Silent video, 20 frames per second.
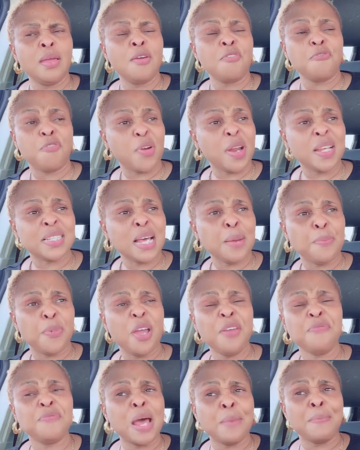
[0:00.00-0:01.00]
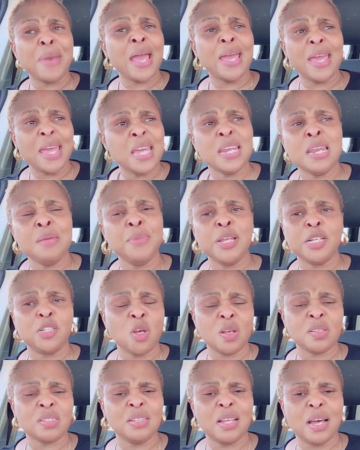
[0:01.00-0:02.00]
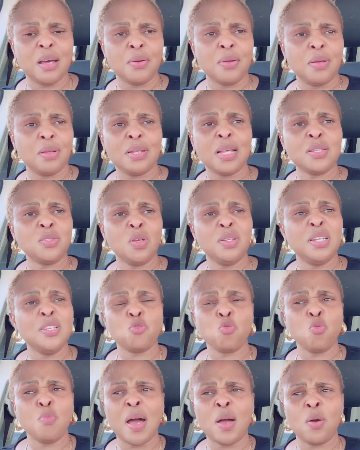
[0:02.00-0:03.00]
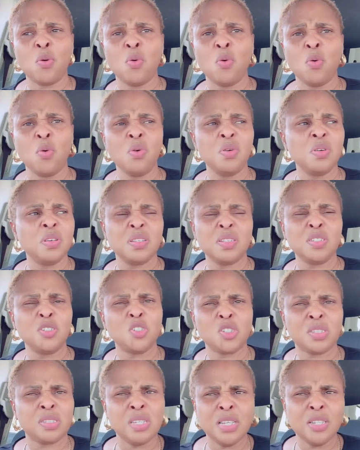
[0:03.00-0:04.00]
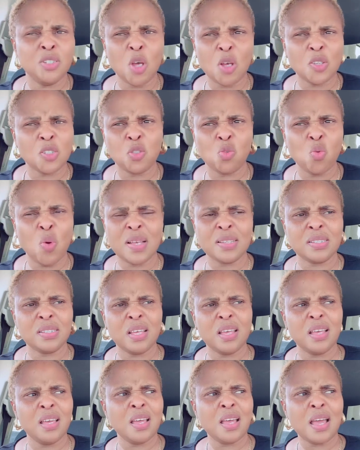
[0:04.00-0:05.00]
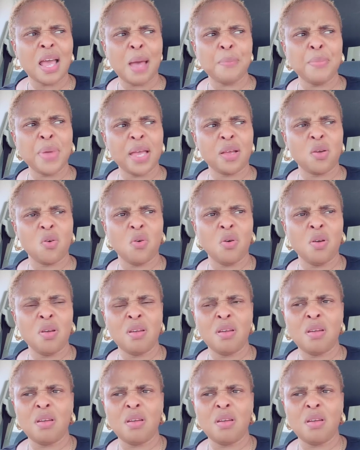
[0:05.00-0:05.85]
for example, if now my enemy just now saw this woman go, she just do and say, I better go.